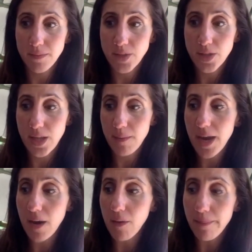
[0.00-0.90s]
to them
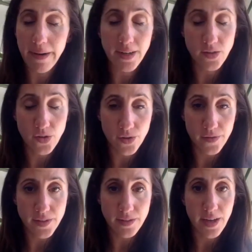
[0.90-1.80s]
how our product or
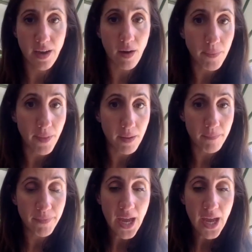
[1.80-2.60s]
service can help them.